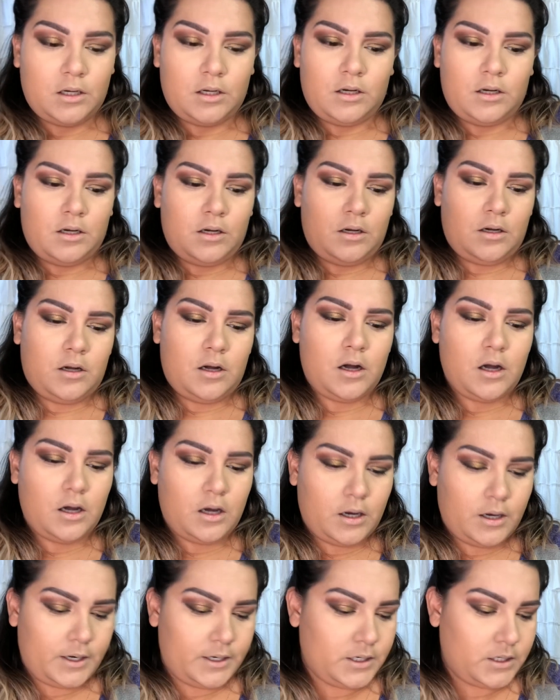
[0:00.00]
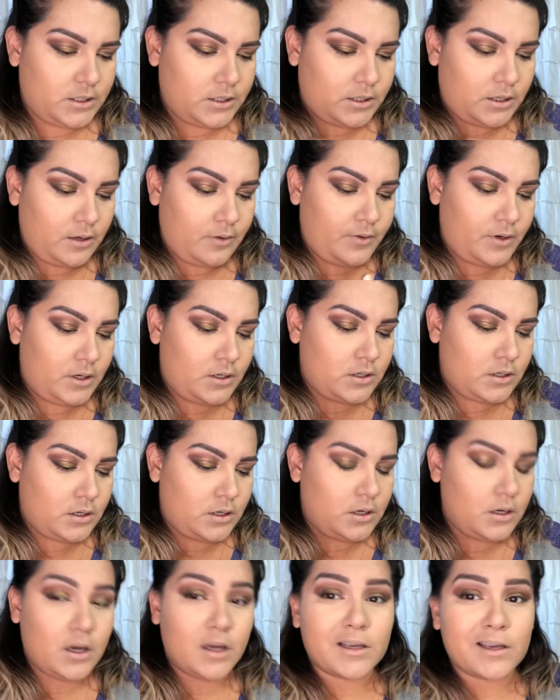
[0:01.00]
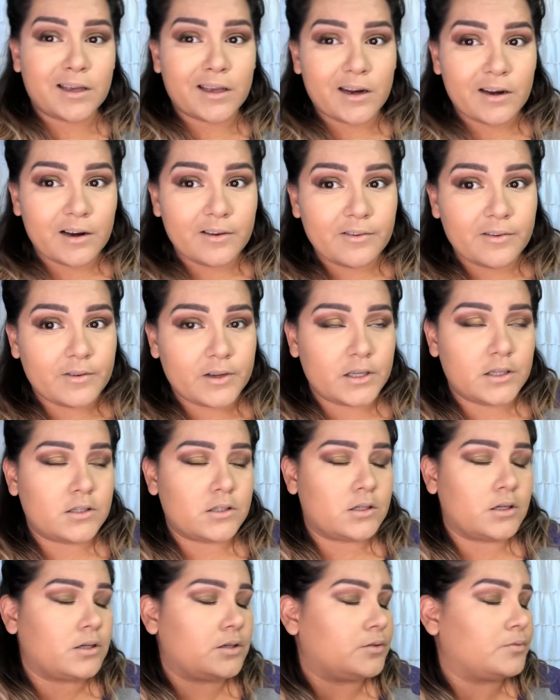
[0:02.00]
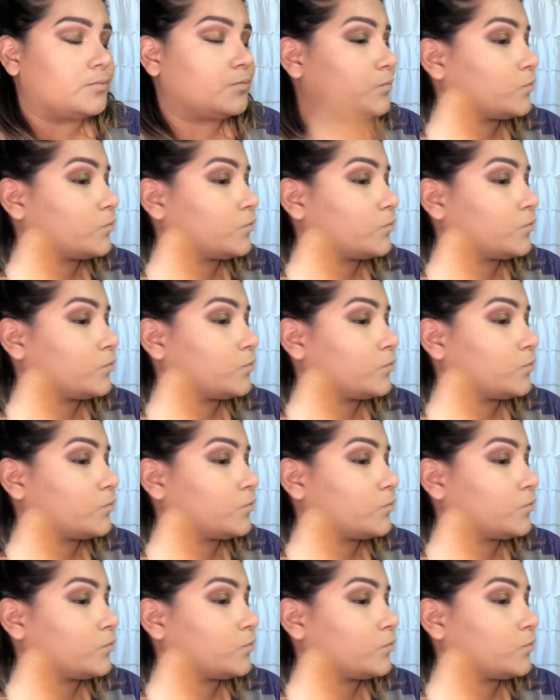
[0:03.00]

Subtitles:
I just love it. I can't get enough of it. So